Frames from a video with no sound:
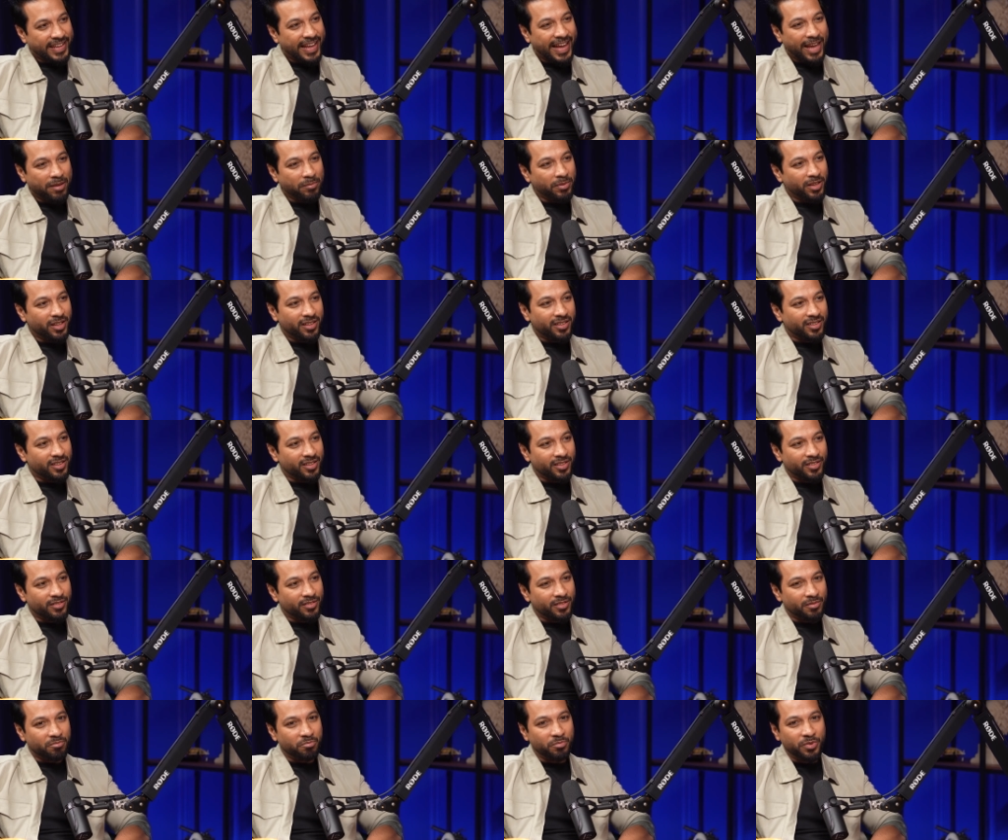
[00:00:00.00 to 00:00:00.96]
Yeah, I mean,
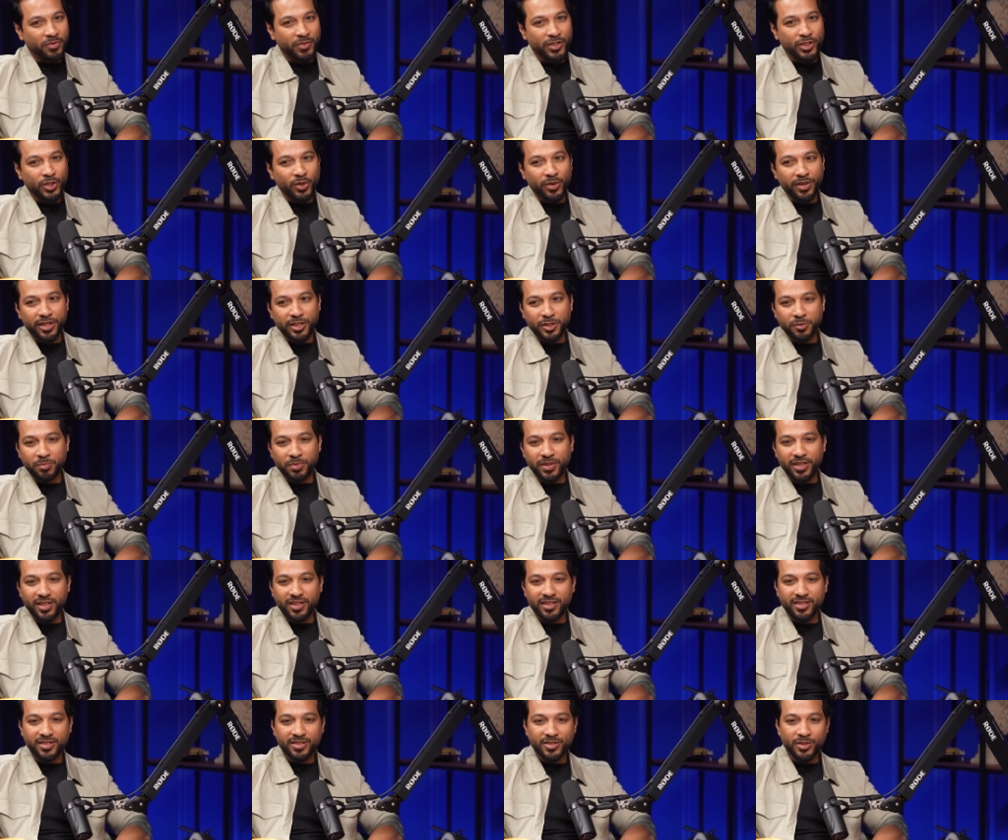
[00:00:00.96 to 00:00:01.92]
with your
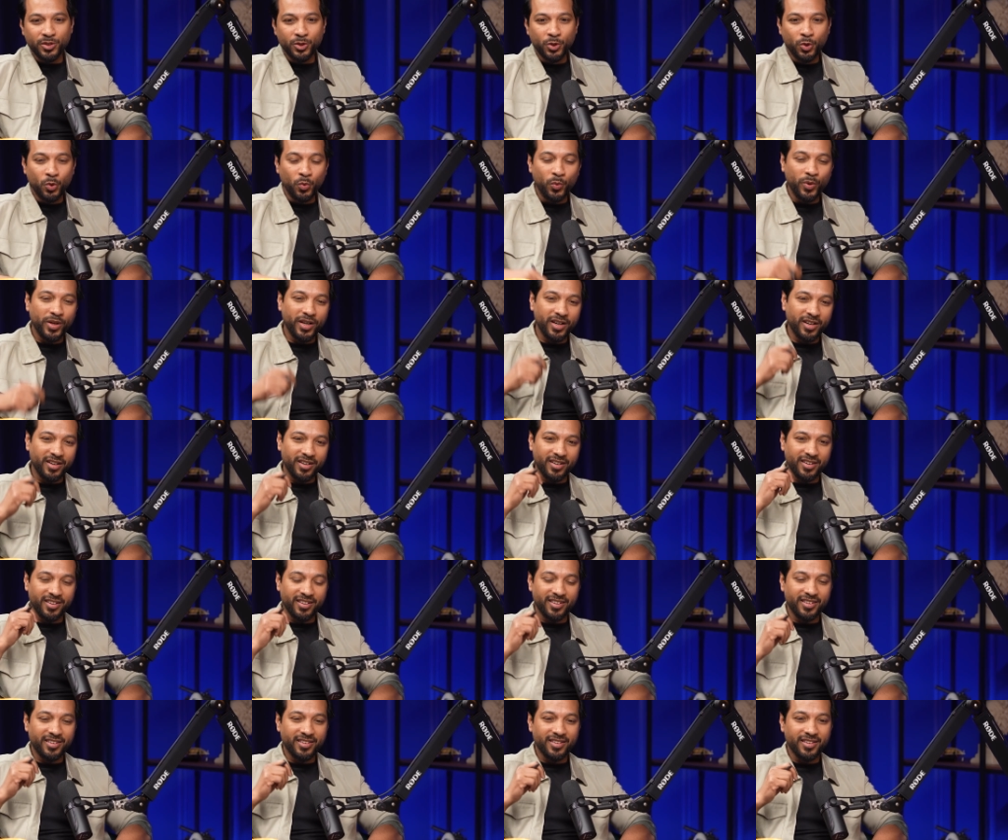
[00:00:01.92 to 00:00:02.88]
experience, you
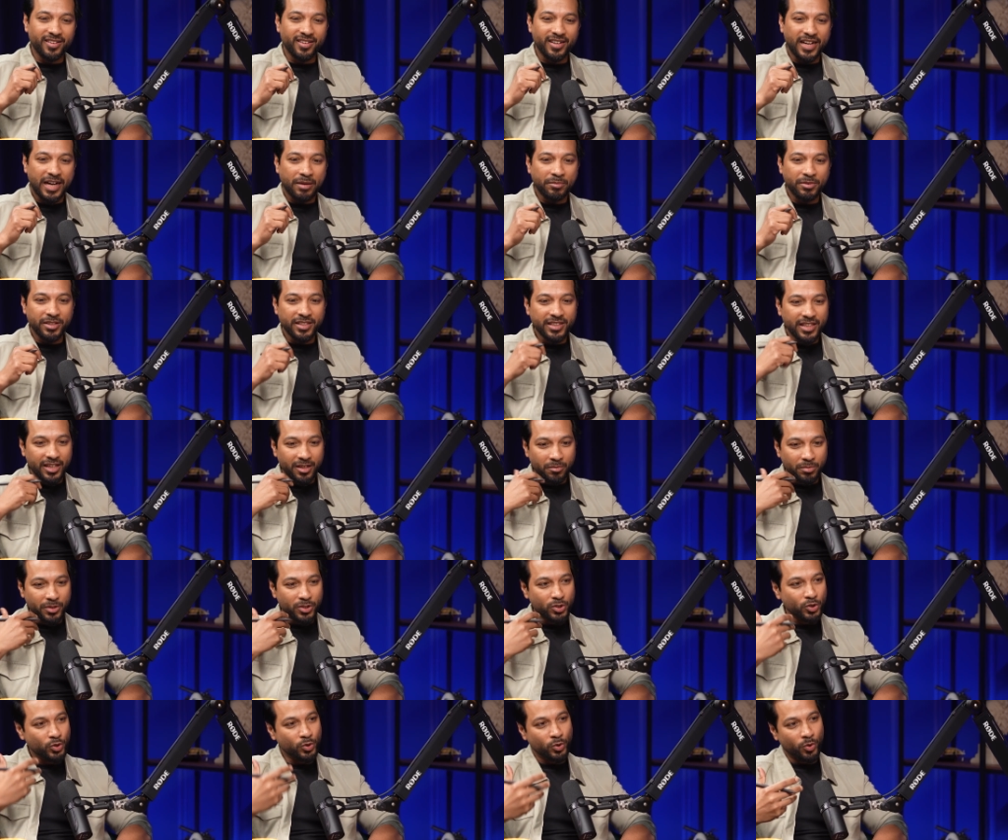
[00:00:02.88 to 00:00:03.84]
will, there'll
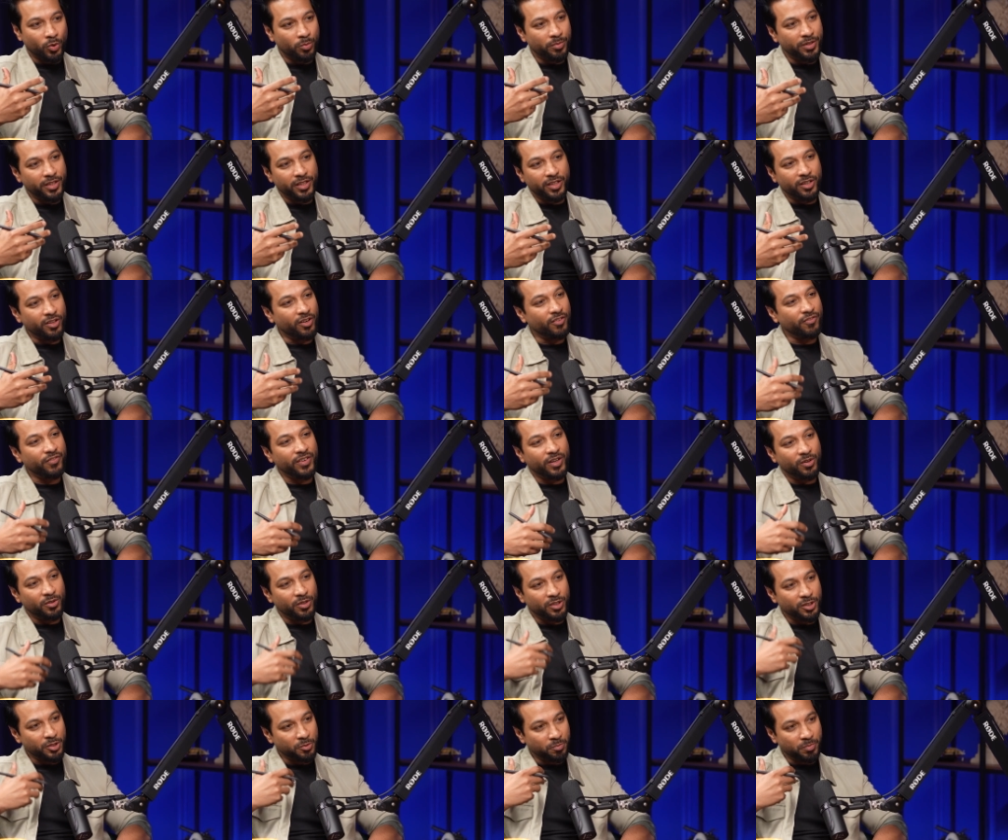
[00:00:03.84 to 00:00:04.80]
be so many of
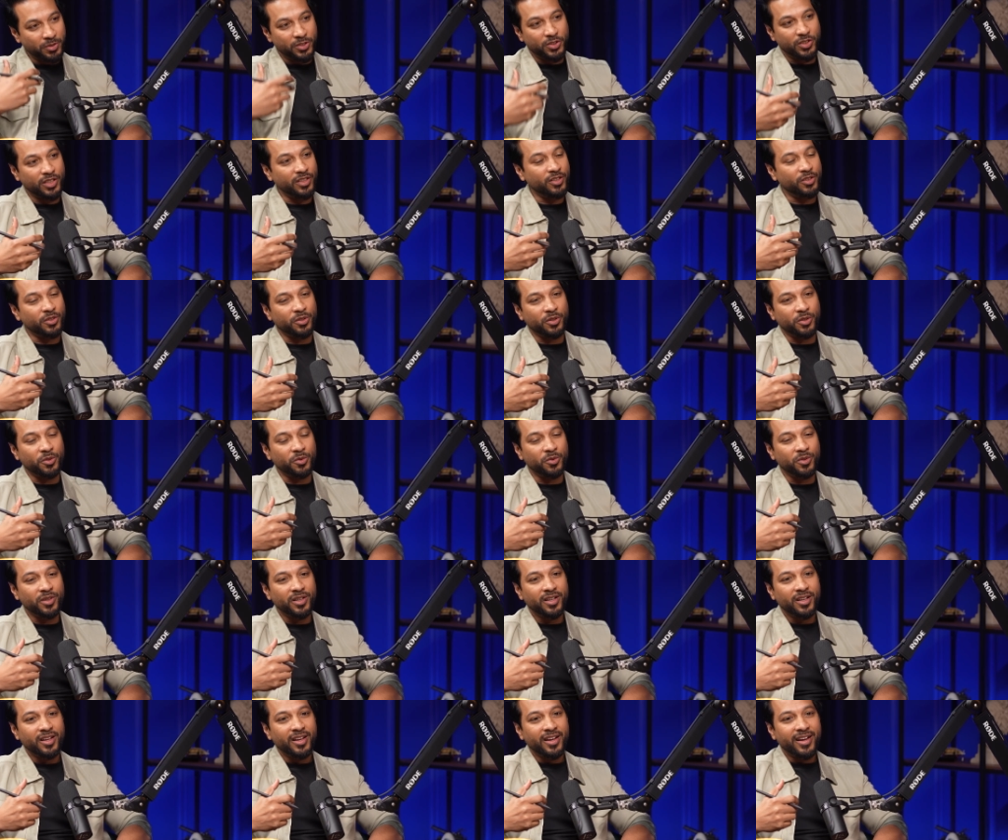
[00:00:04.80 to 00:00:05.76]
founders pitching to you.